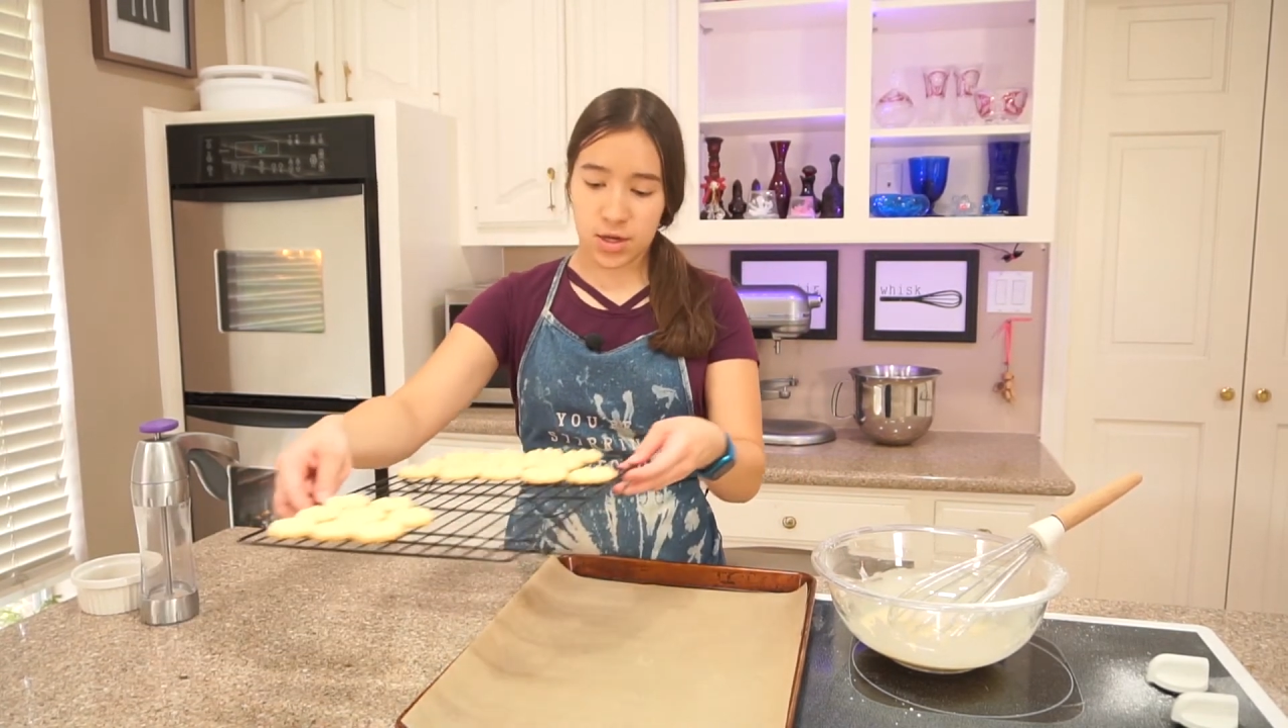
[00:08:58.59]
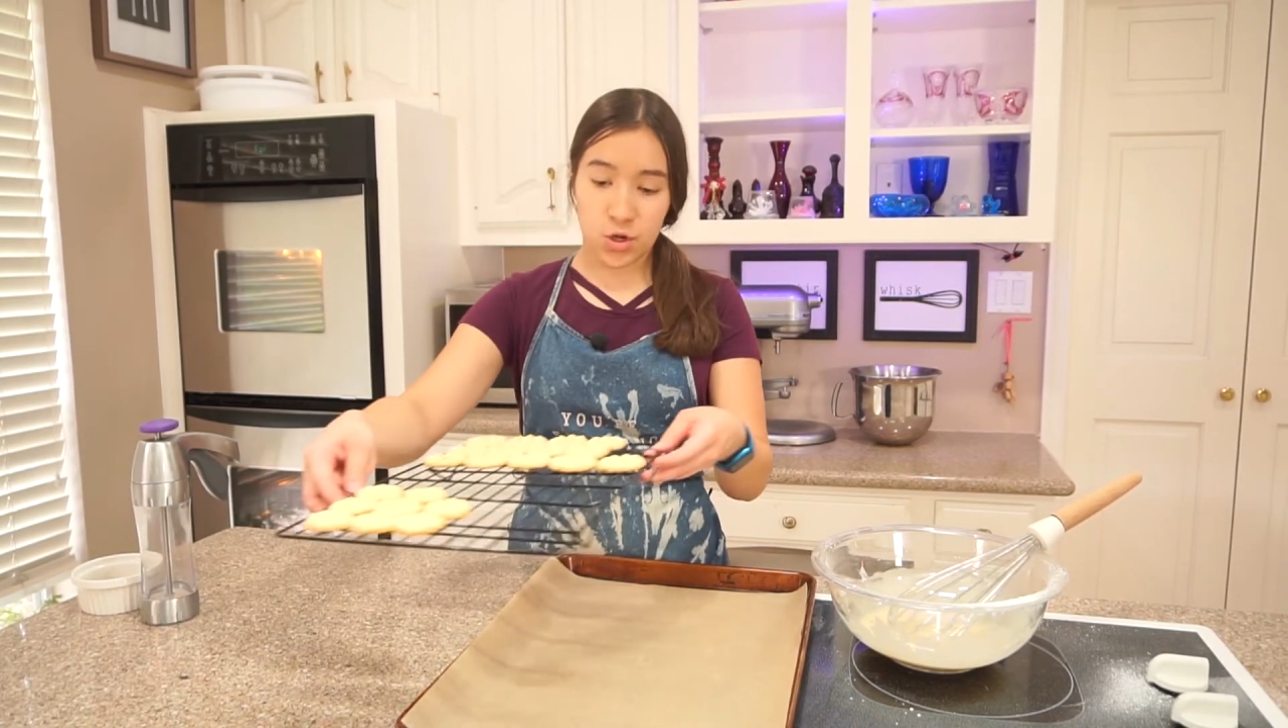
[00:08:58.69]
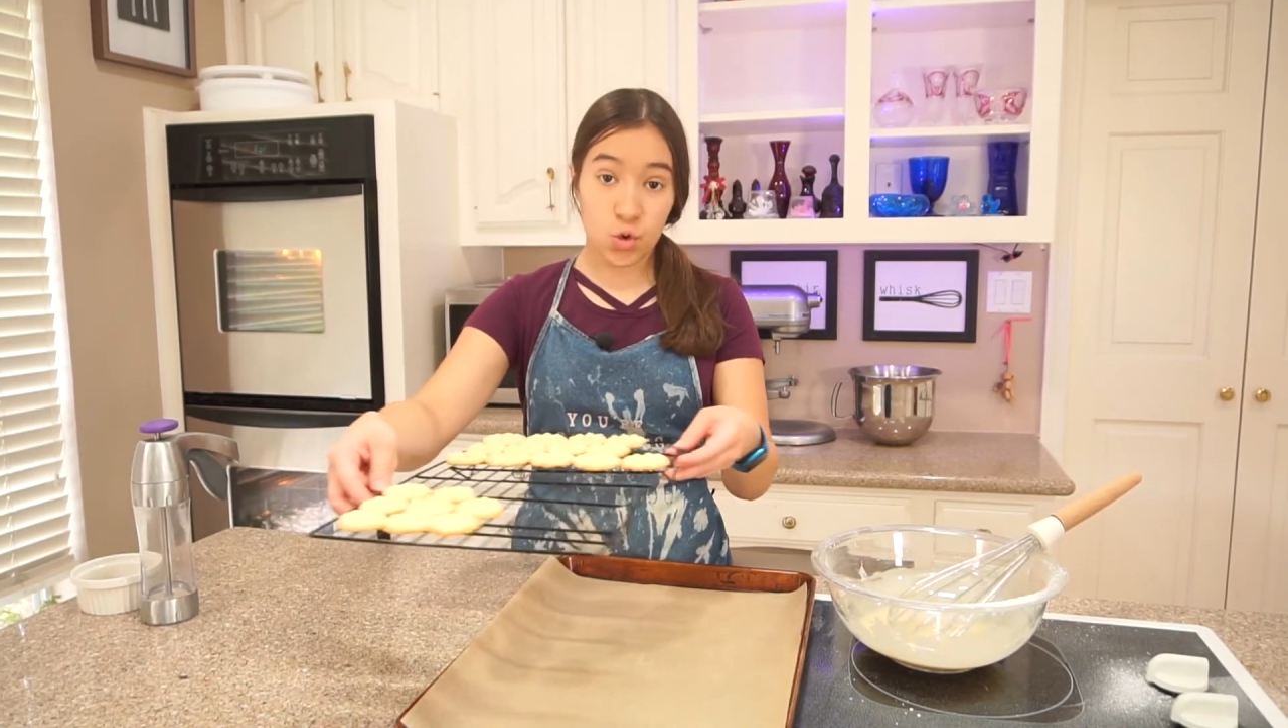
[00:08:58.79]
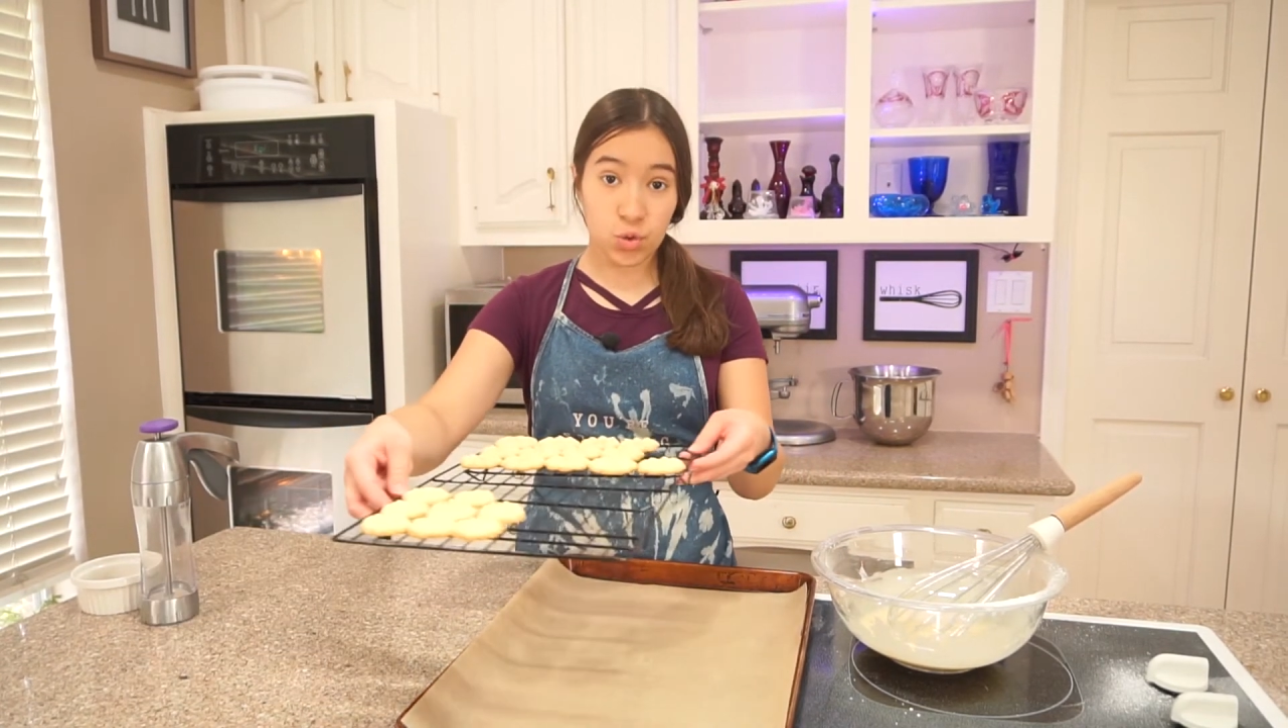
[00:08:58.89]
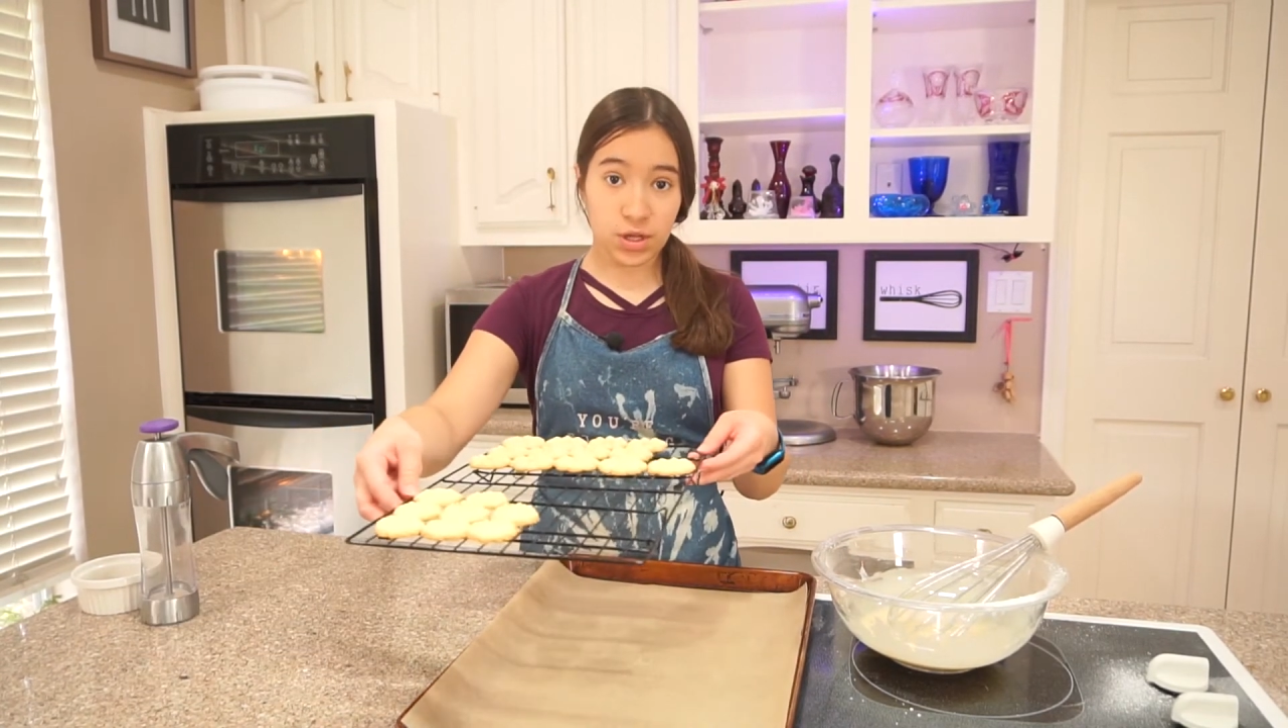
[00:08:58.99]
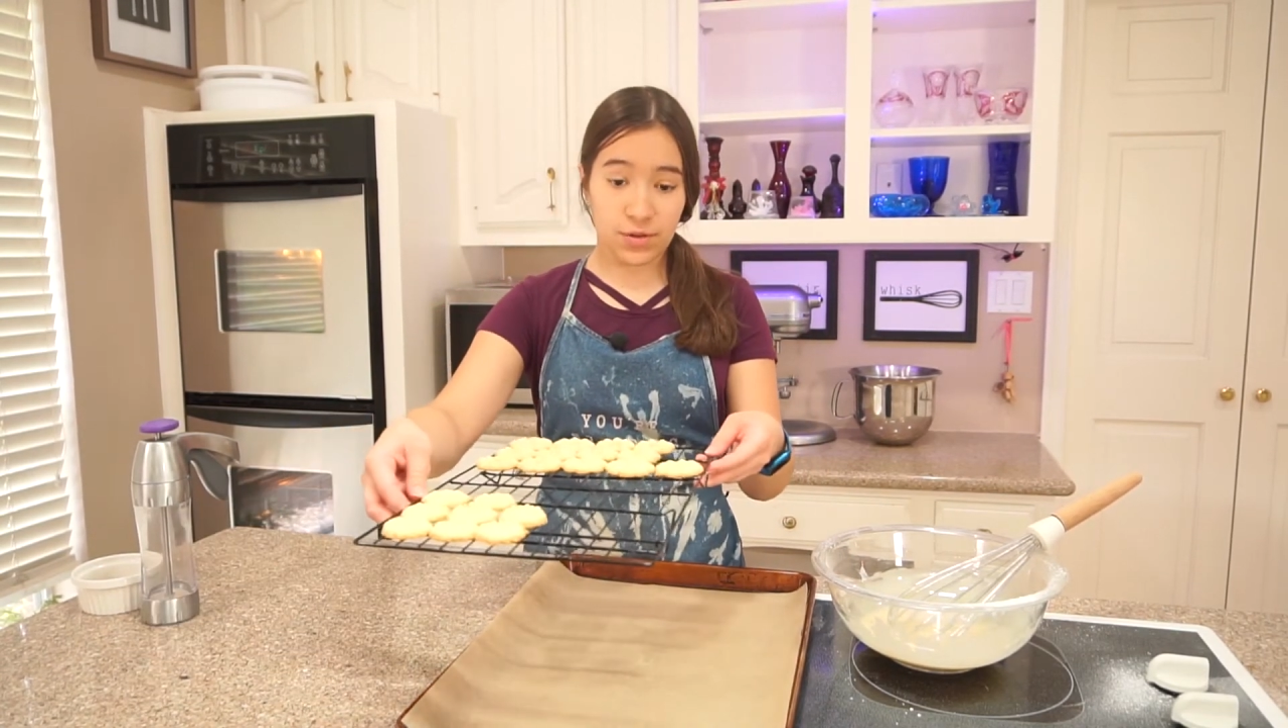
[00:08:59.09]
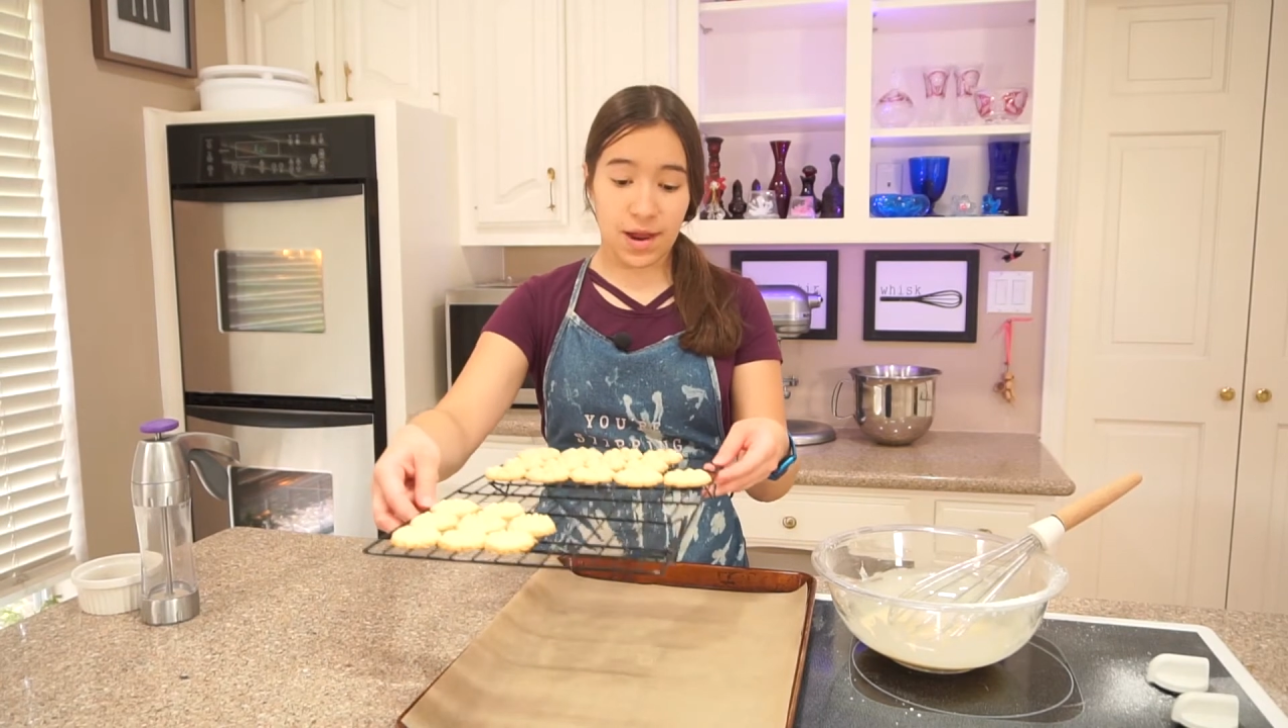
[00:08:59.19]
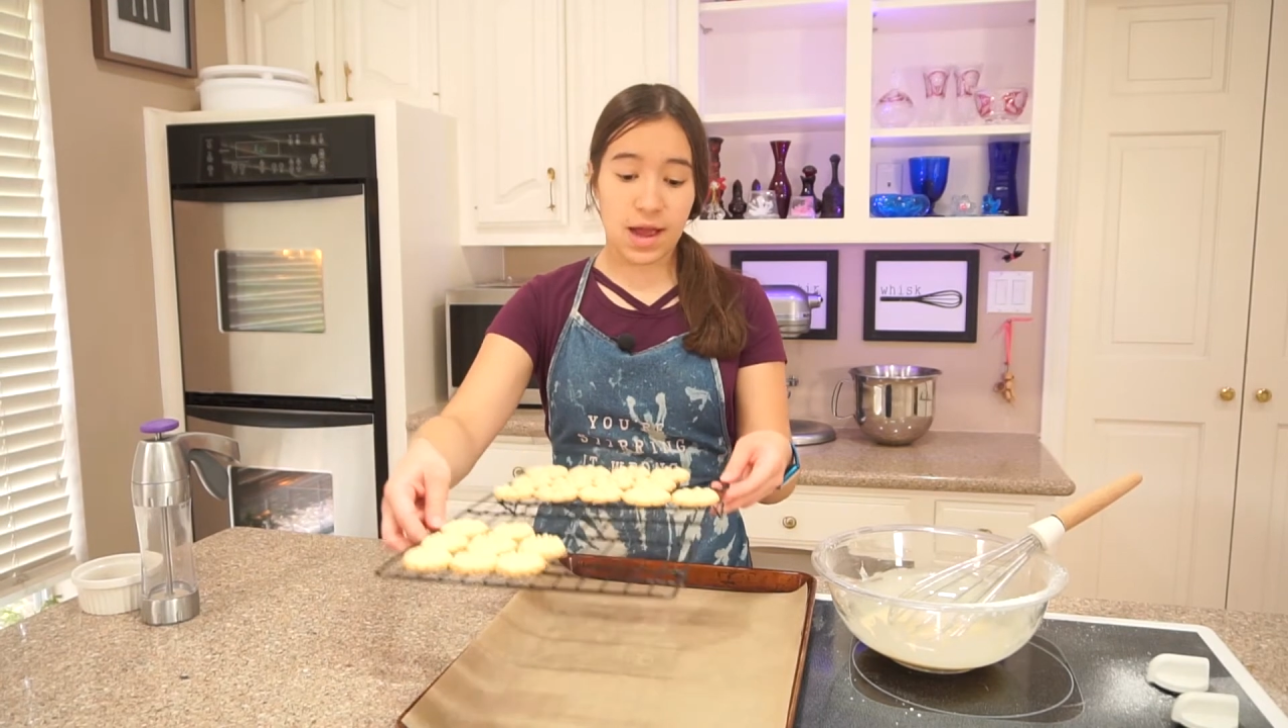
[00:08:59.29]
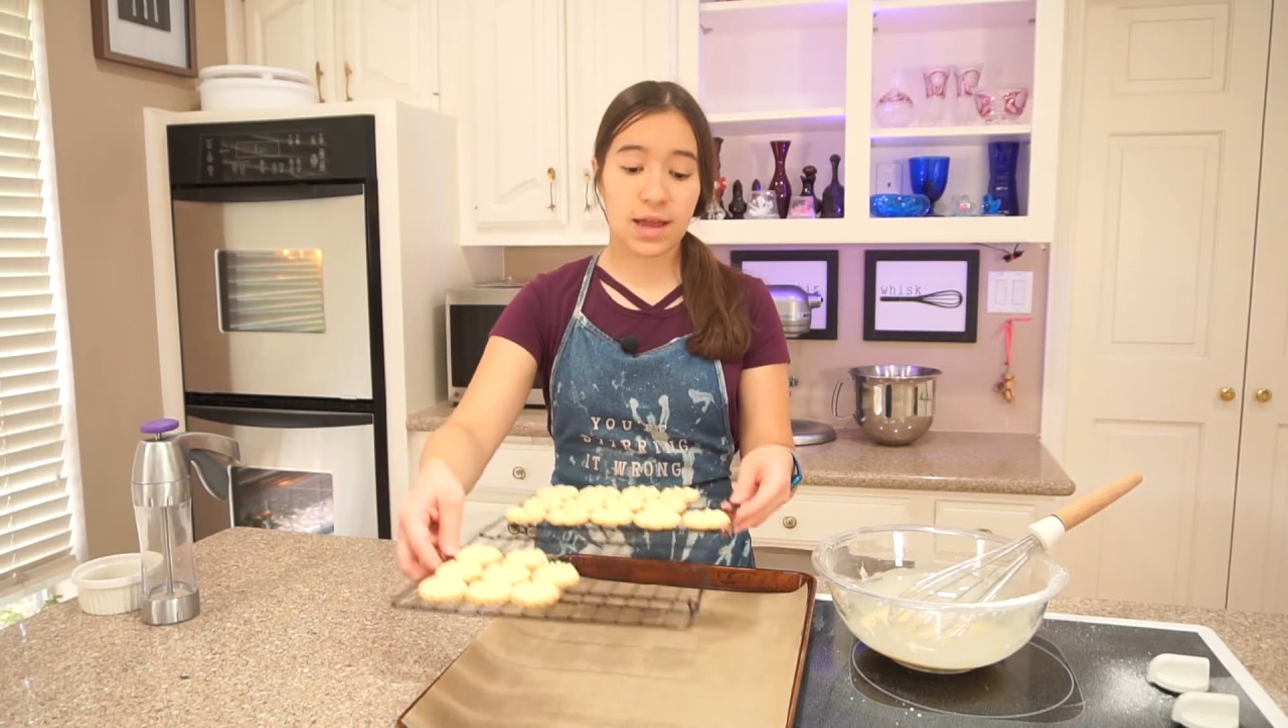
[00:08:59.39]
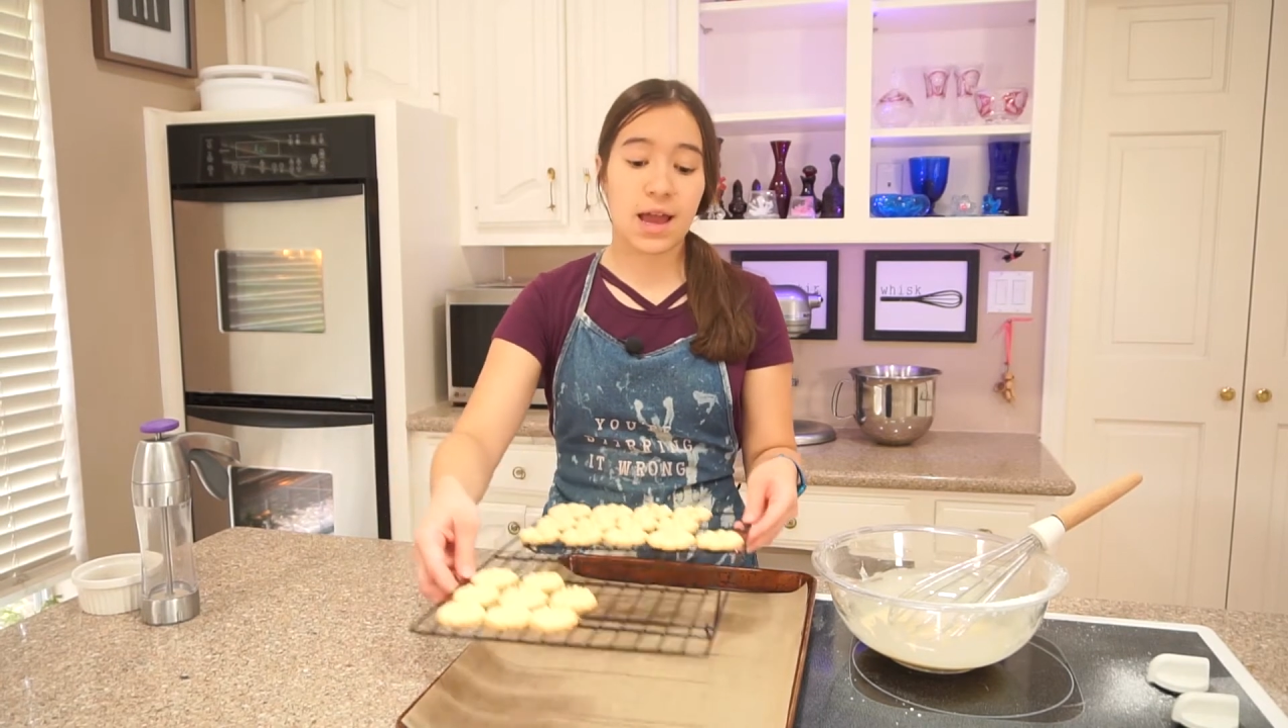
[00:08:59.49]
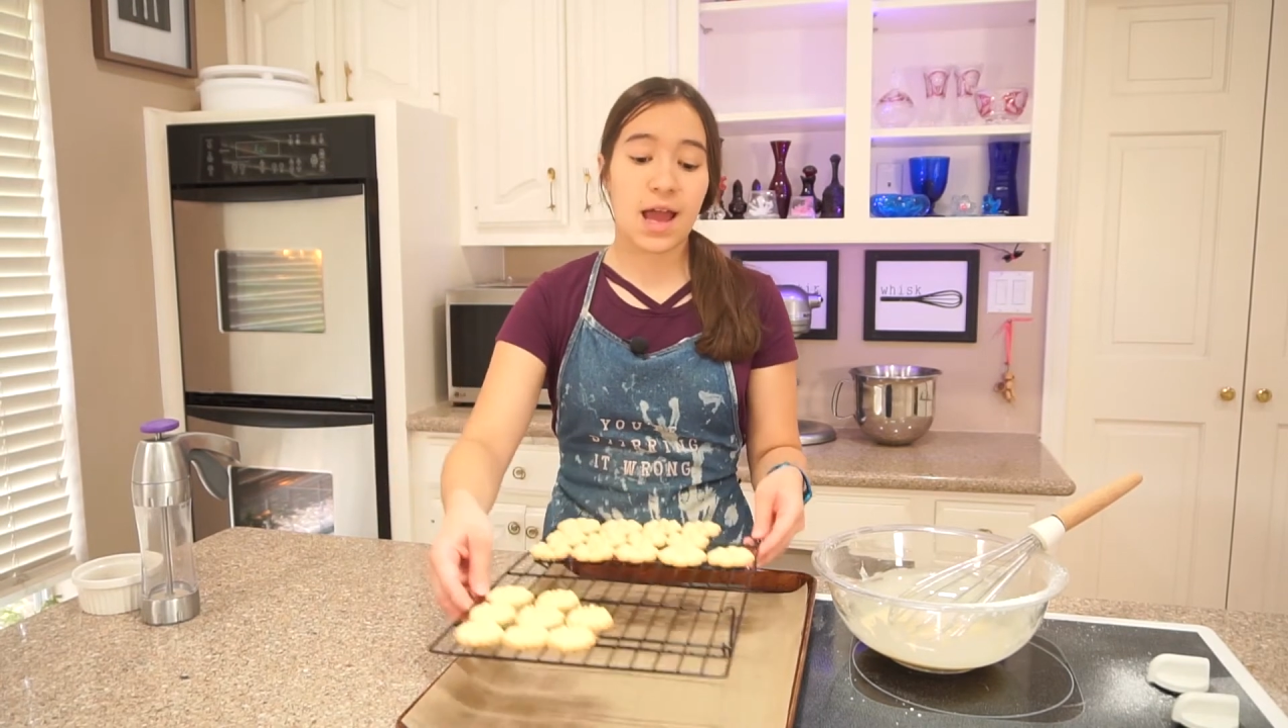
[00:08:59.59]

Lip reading: cooling rack